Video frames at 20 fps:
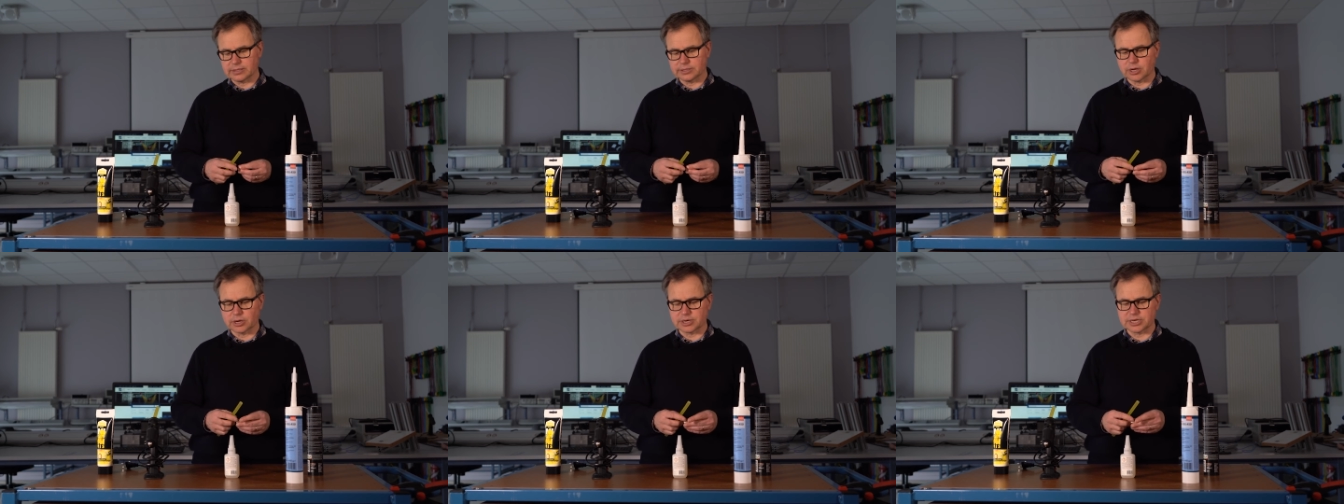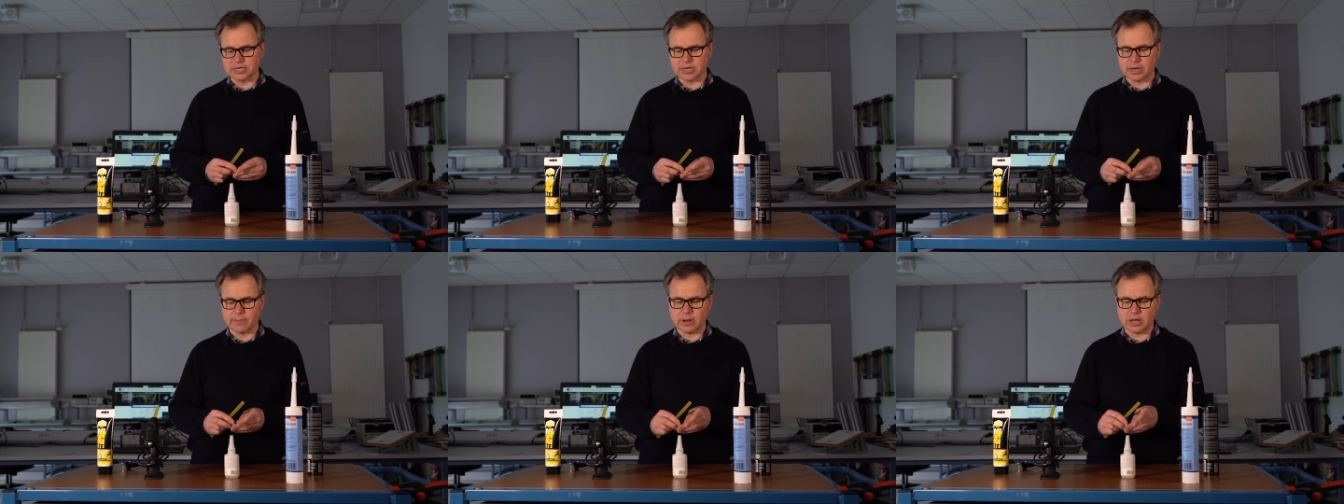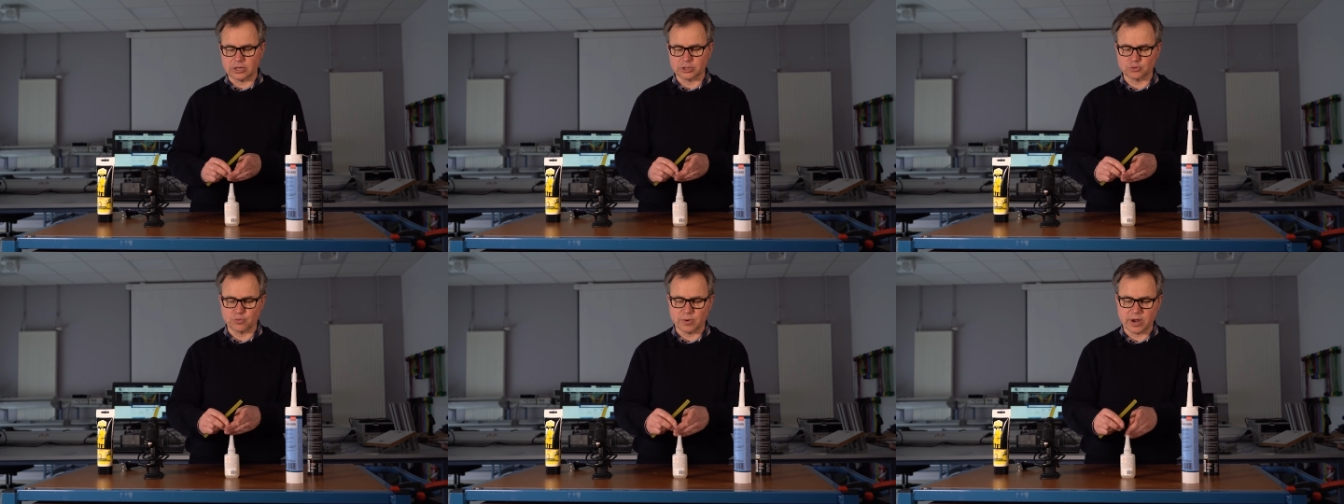talking
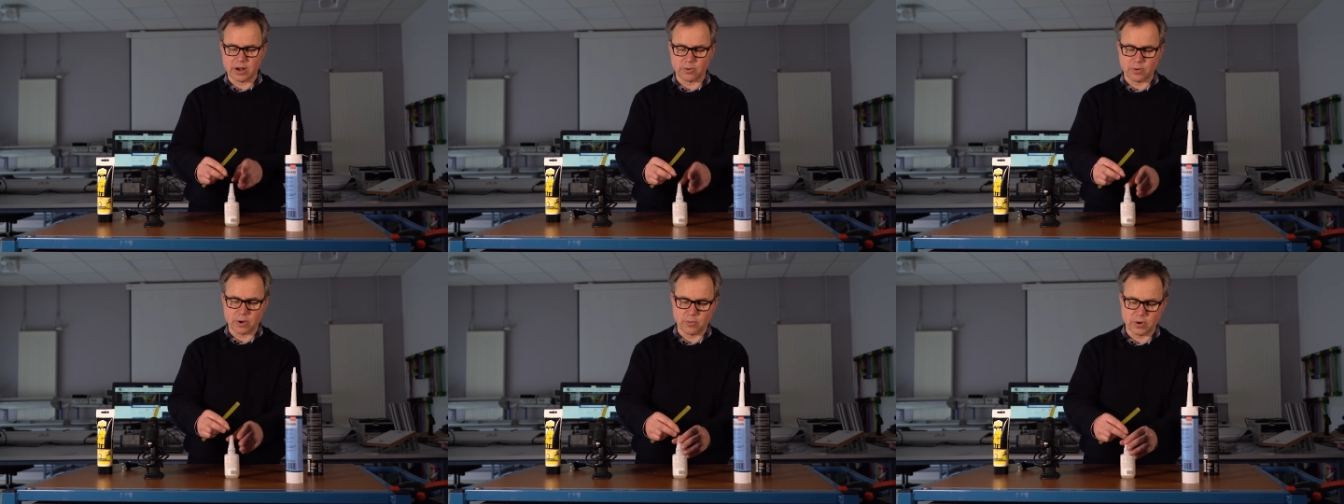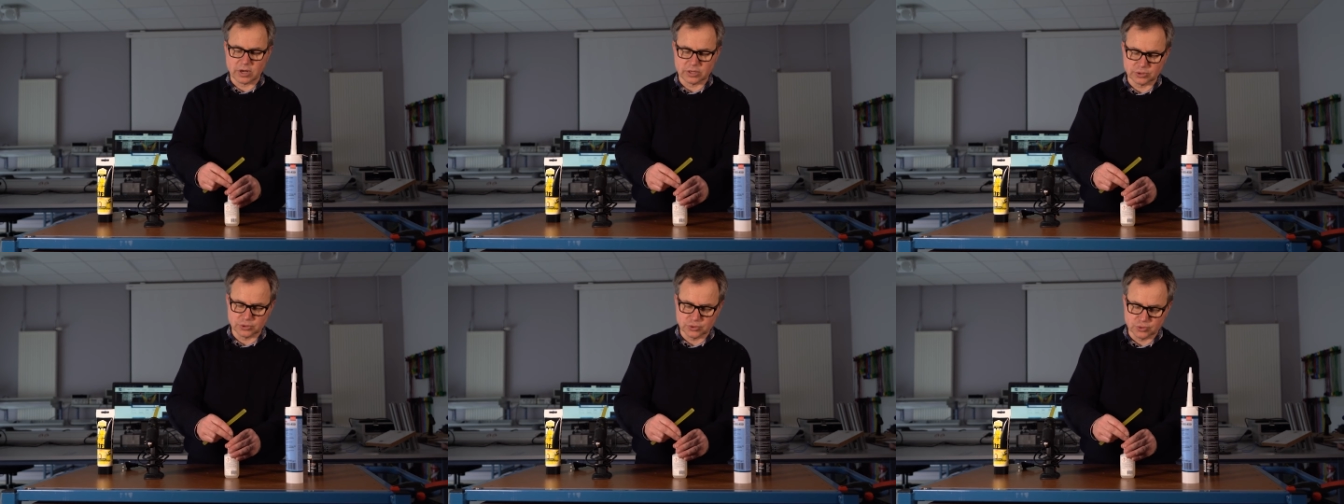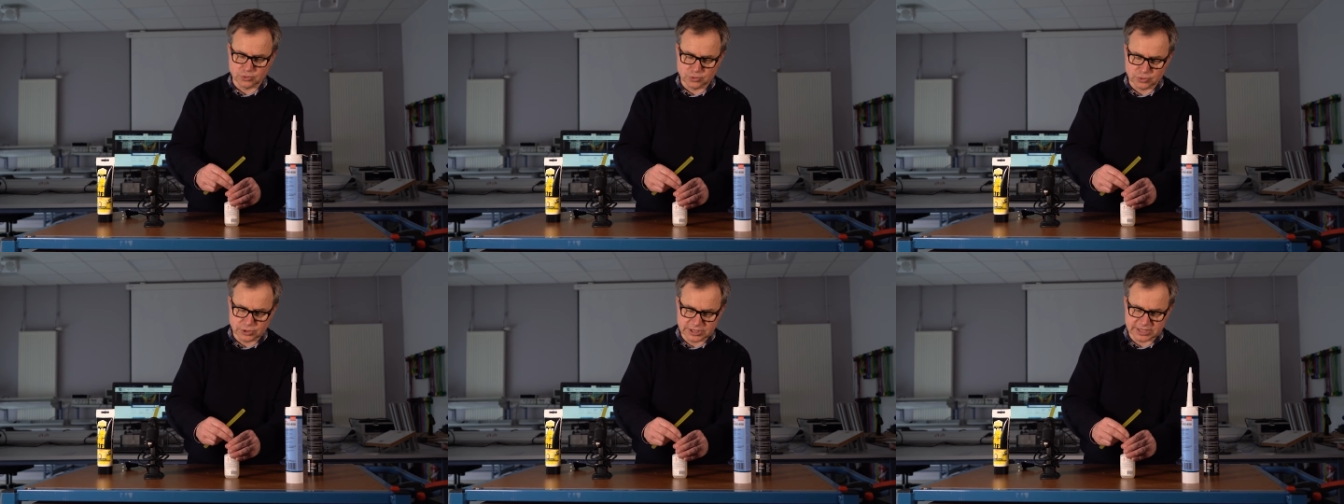about where we want
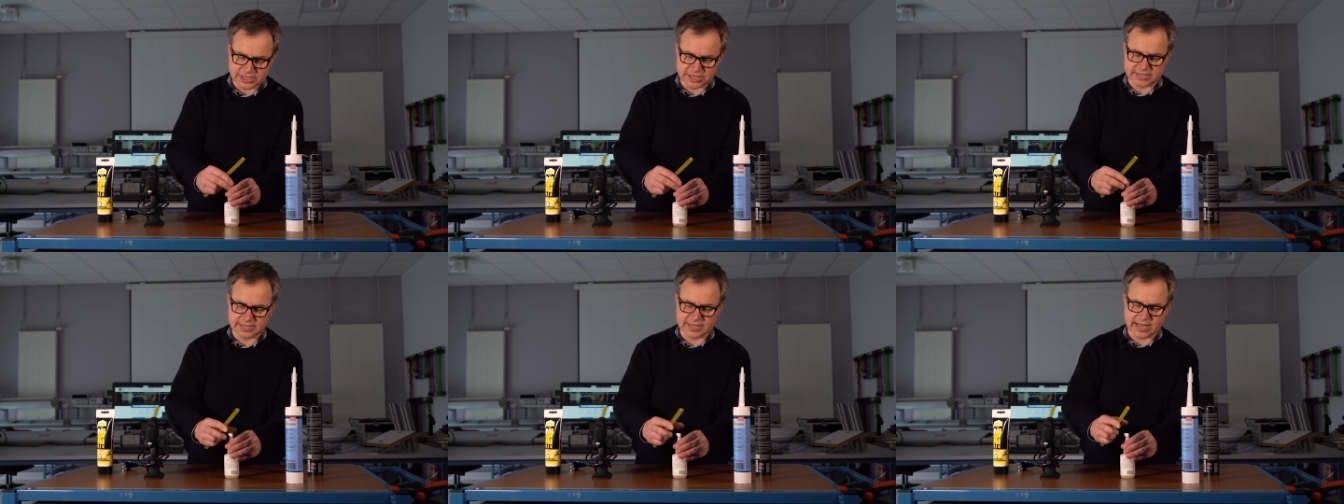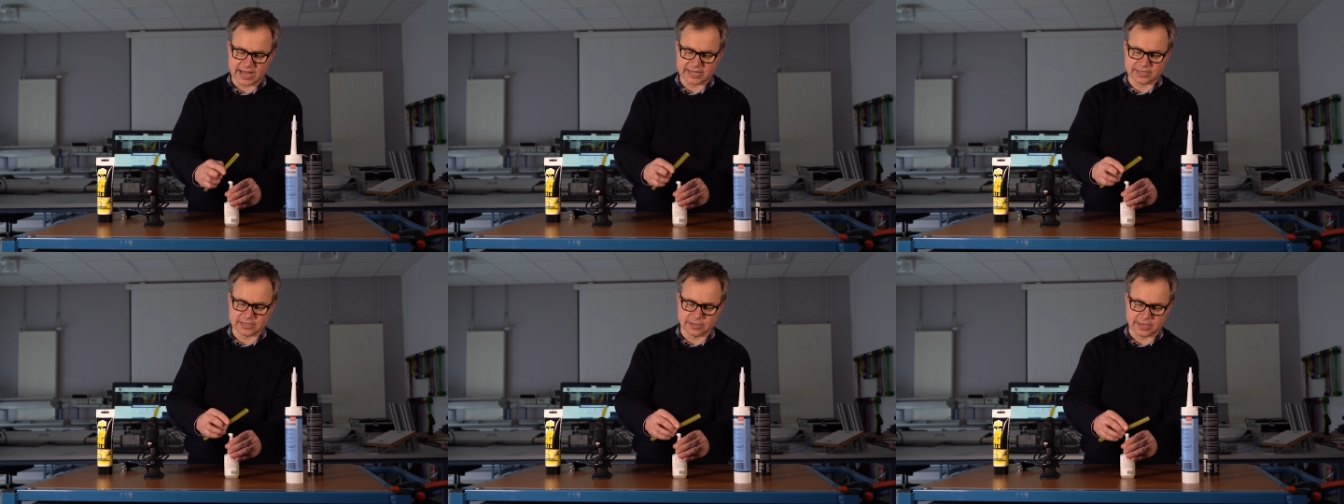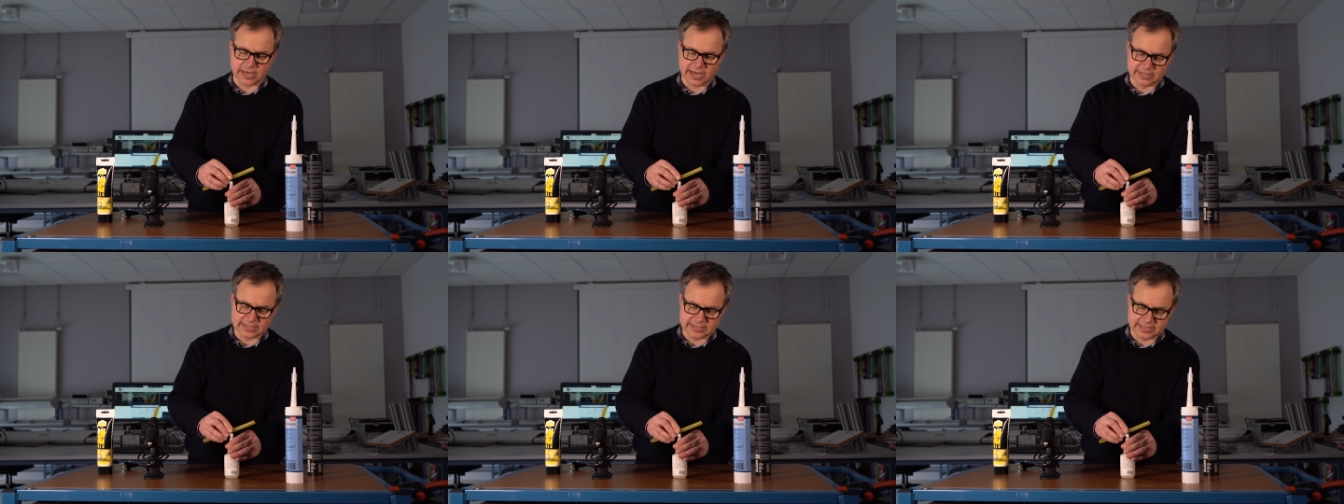to stick that
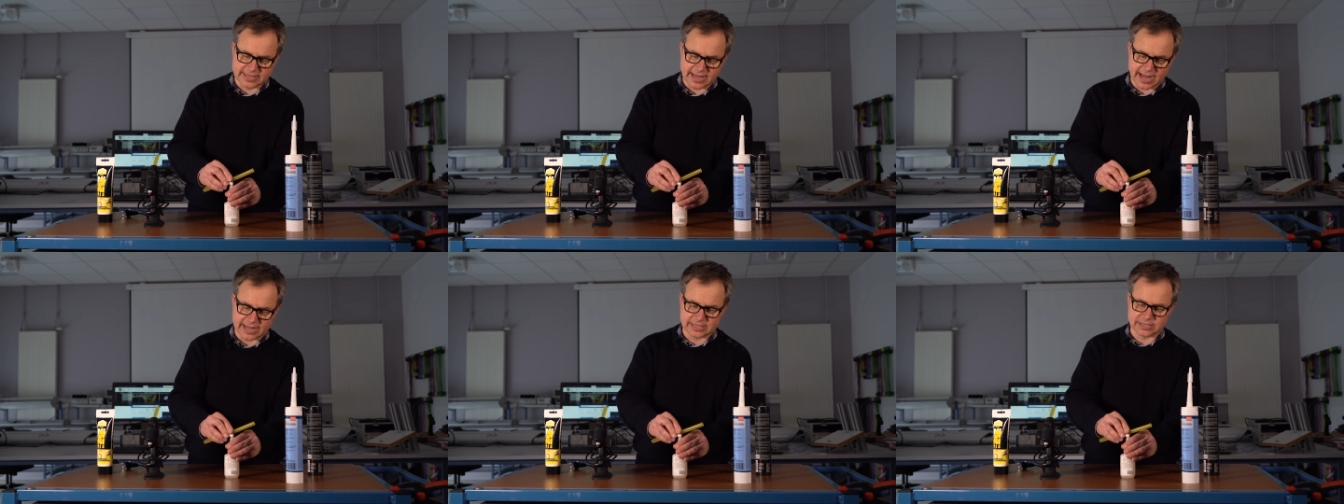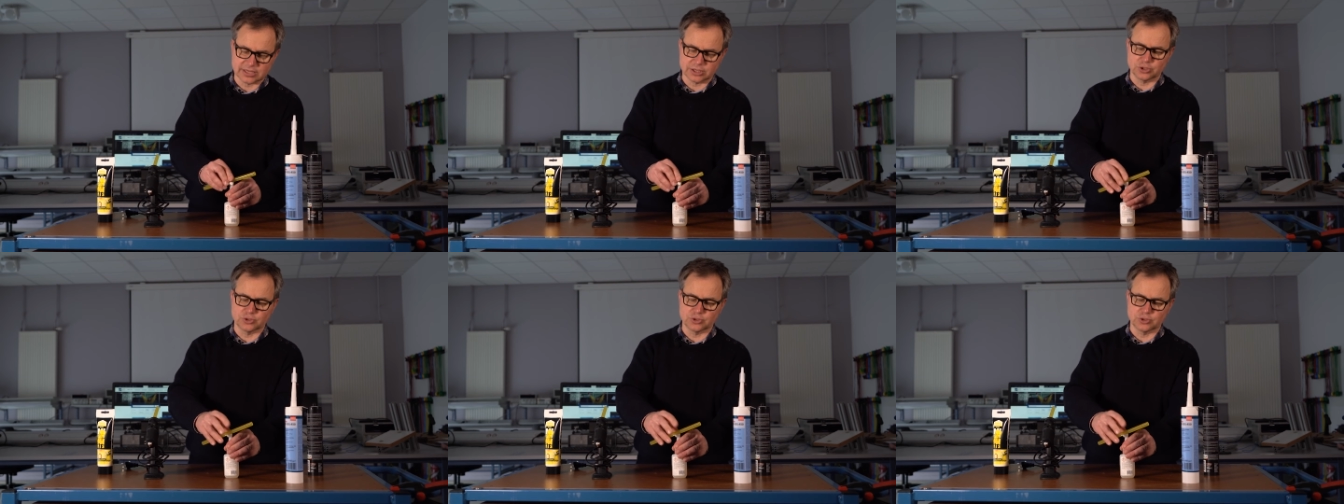against that